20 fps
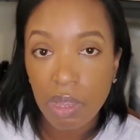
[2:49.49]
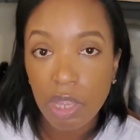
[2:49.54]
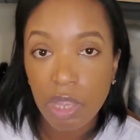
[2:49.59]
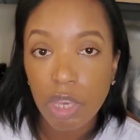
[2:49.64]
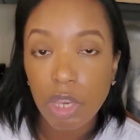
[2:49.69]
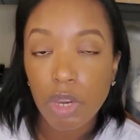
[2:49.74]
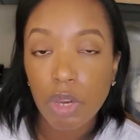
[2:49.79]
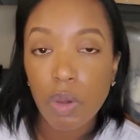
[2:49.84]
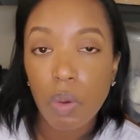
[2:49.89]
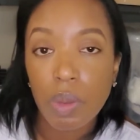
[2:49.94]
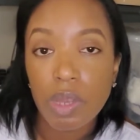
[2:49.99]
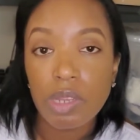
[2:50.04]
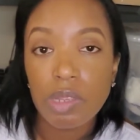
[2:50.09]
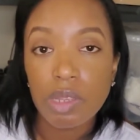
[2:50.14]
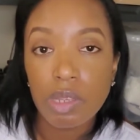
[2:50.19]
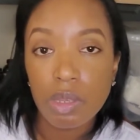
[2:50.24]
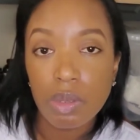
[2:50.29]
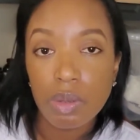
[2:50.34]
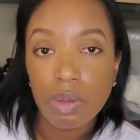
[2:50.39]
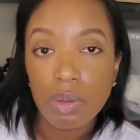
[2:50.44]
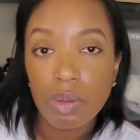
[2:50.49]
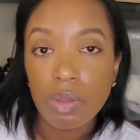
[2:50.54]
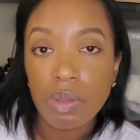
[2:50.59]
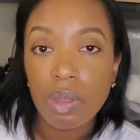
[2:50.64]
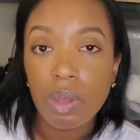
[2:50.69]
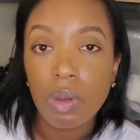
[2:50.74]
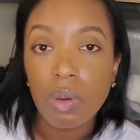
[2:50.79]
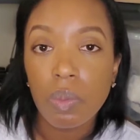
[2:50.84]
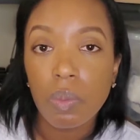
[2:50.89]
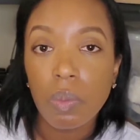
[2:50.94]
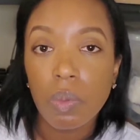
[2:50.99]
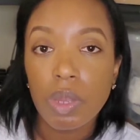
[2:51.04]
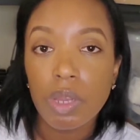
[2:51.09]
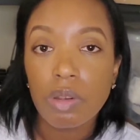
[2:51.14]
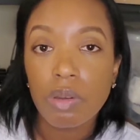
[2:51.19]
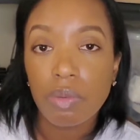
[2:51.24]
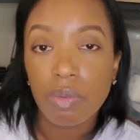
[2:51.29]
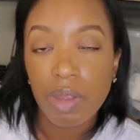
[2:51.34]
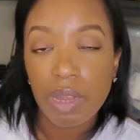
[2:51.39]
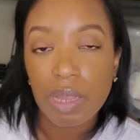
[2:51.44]
you're going to use would
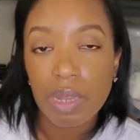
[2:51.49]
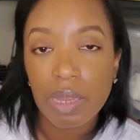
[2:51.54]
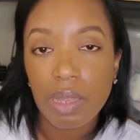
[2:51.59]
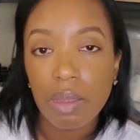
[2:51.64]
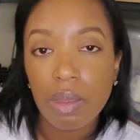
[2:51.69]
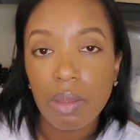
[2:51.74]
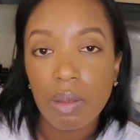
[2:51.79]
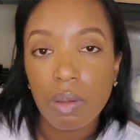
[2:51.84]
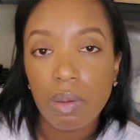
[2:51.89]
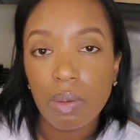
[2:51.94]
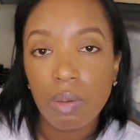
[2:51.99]
directly